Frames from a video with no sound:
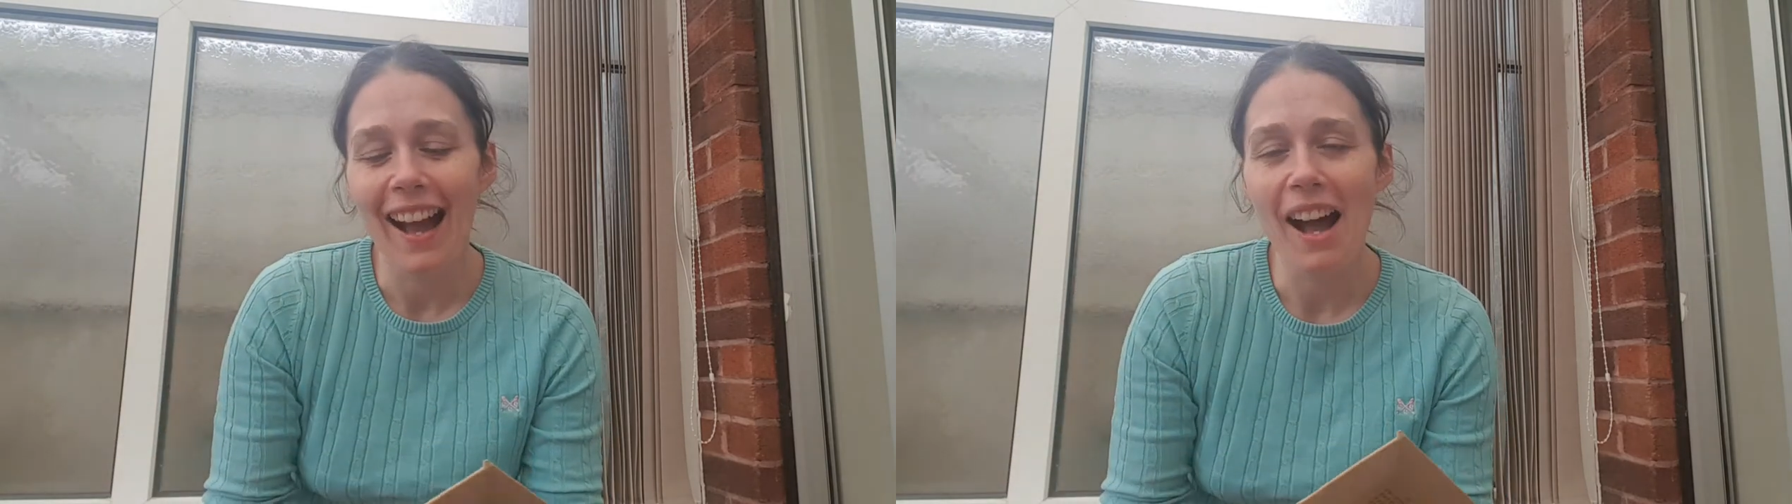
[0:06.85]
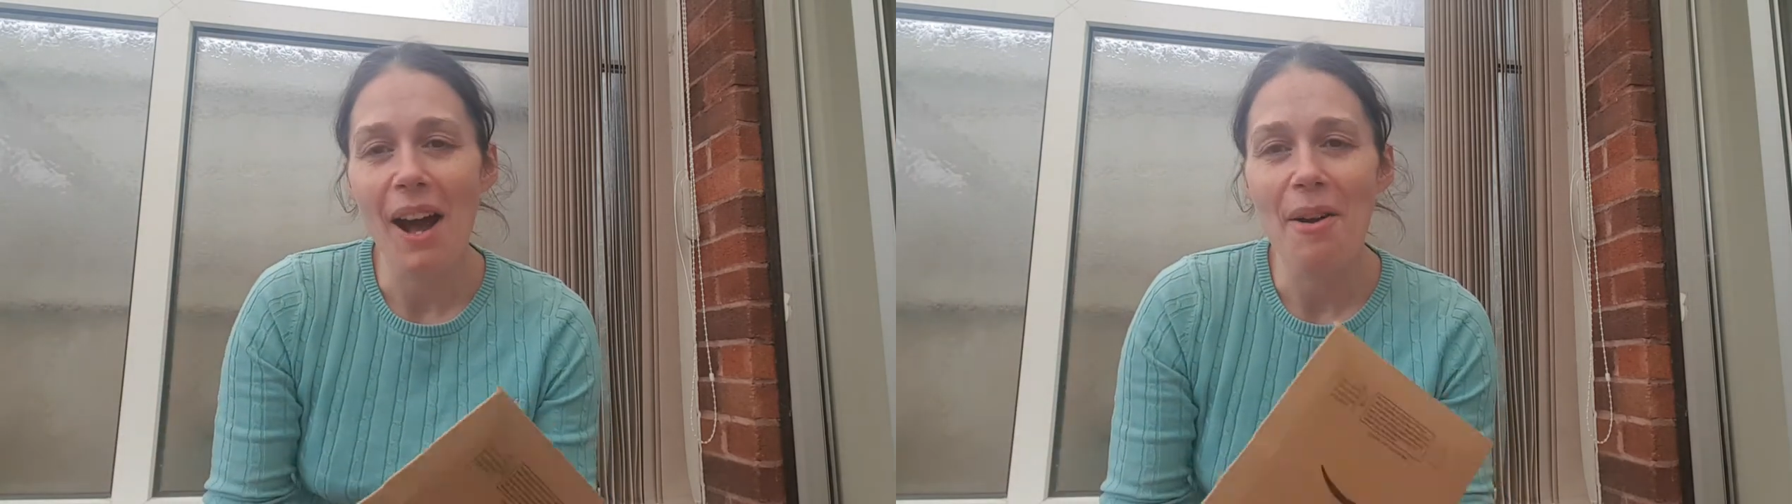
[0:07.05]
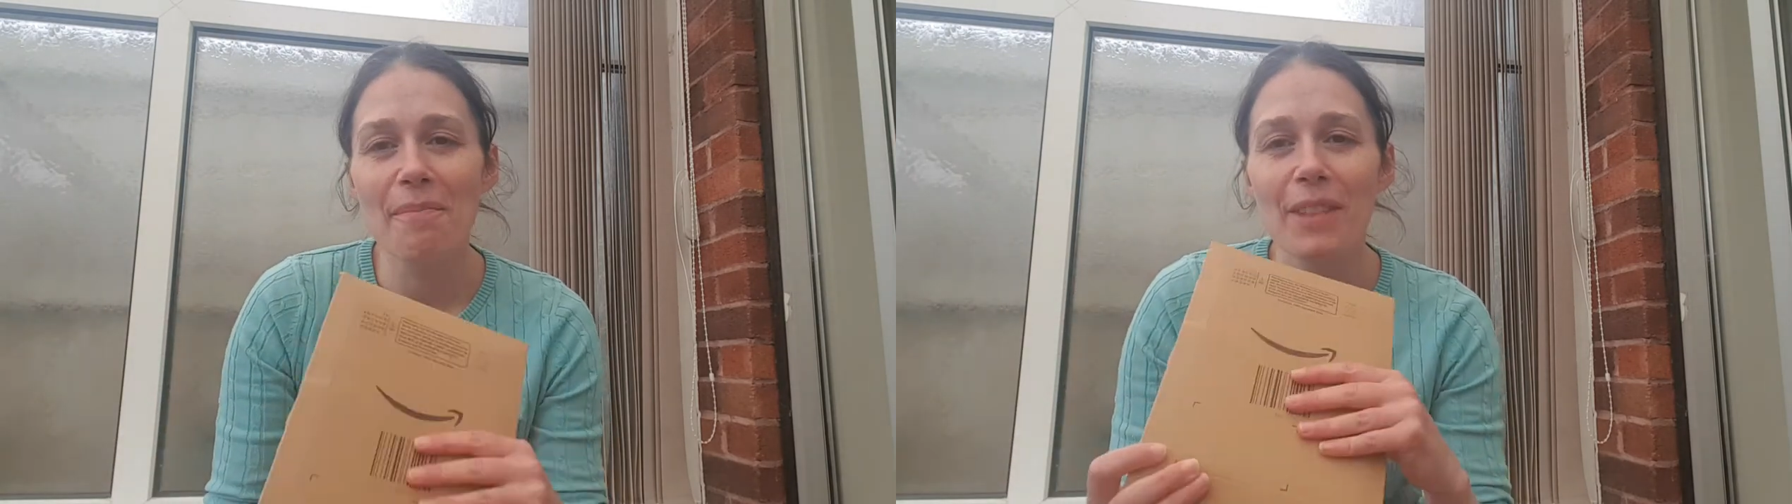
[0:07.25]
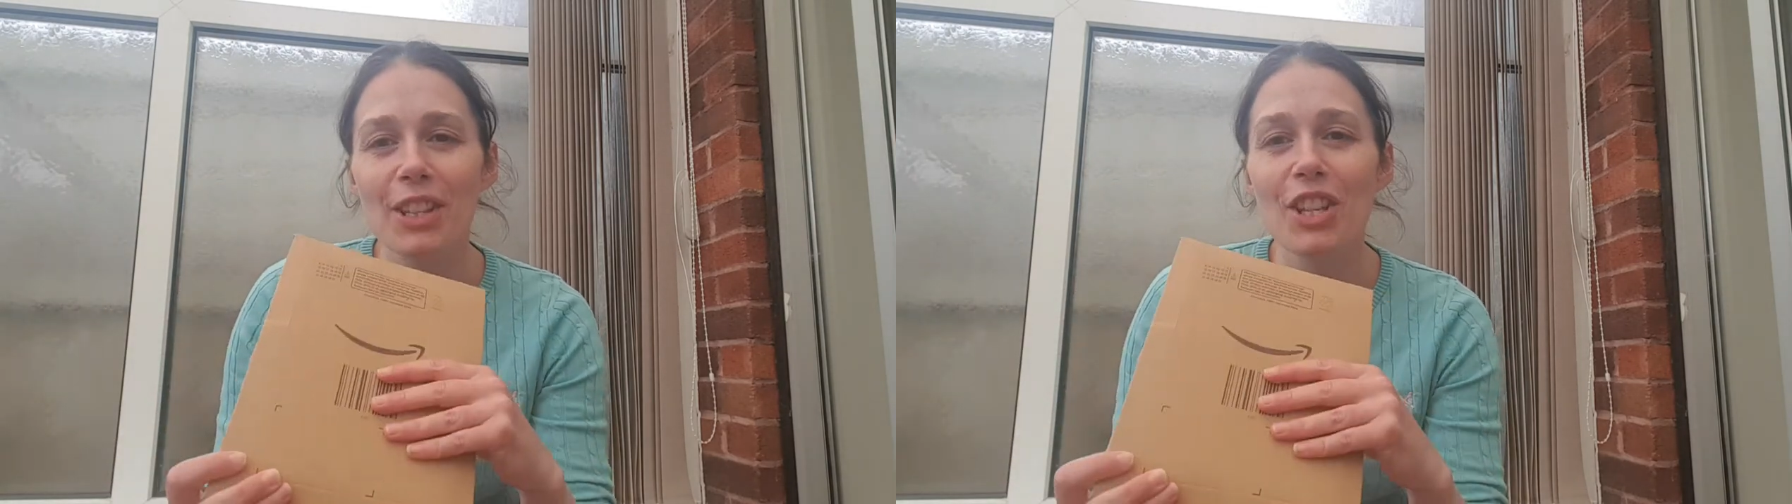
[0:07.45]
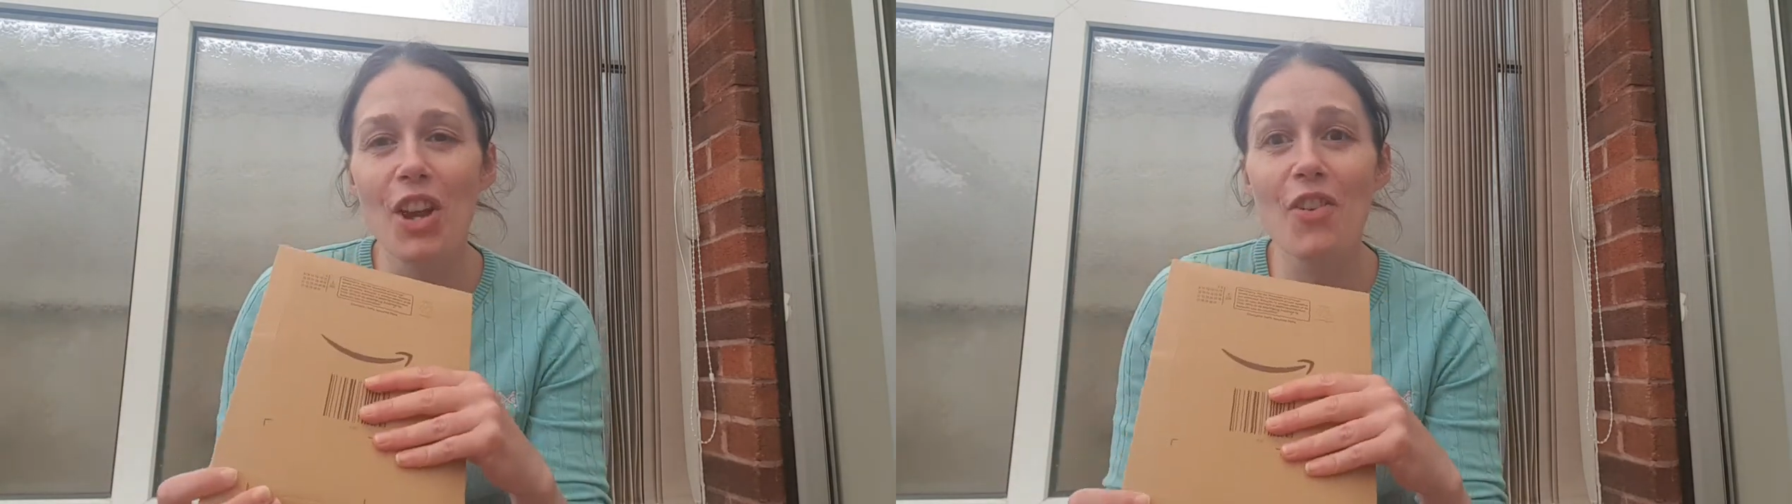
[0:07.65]

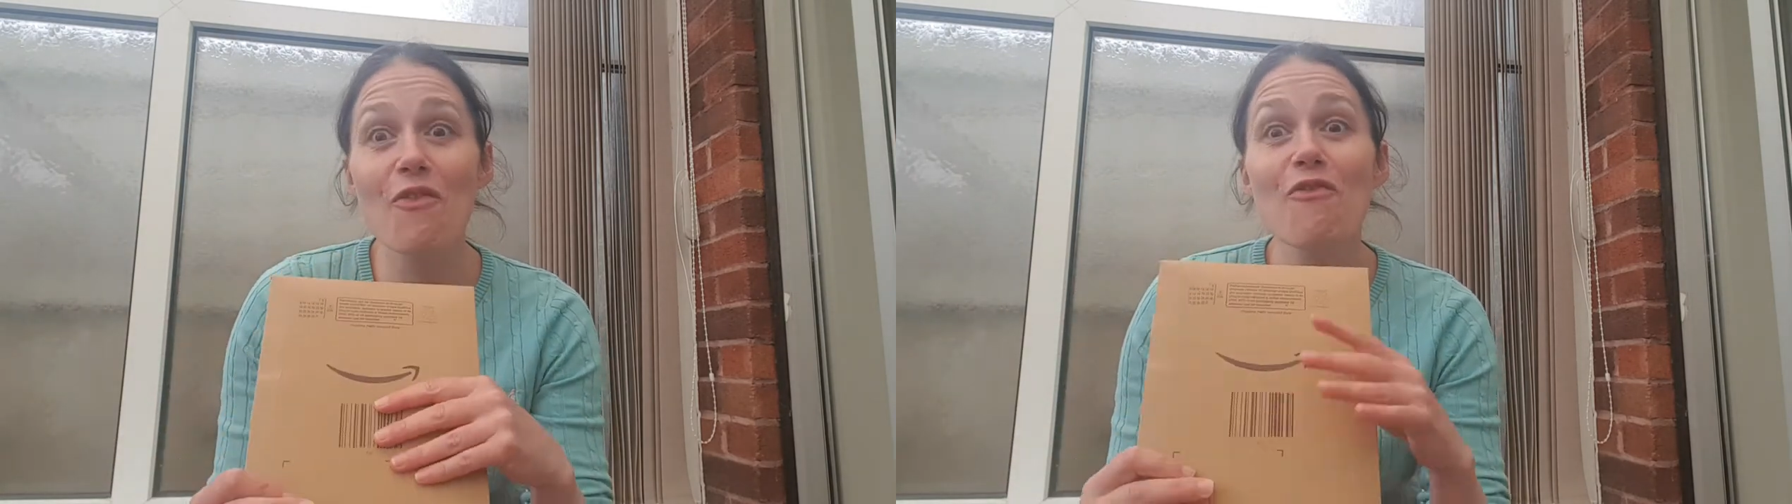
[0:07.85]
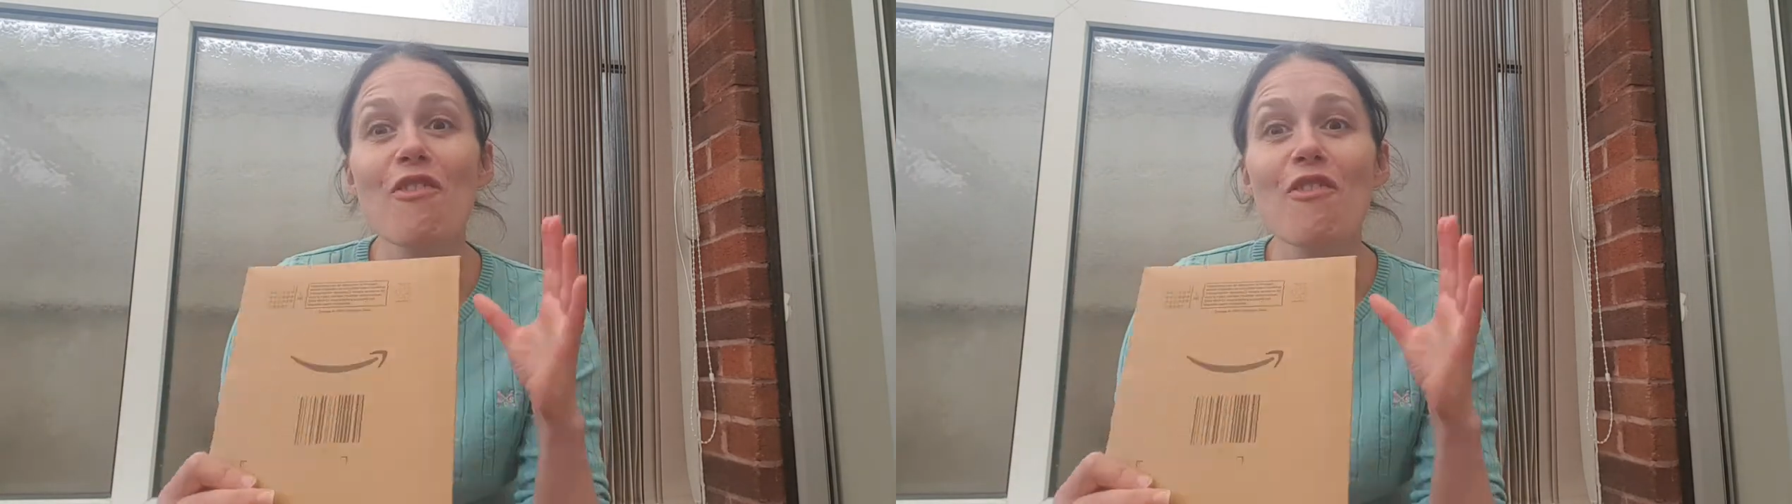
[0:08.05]
So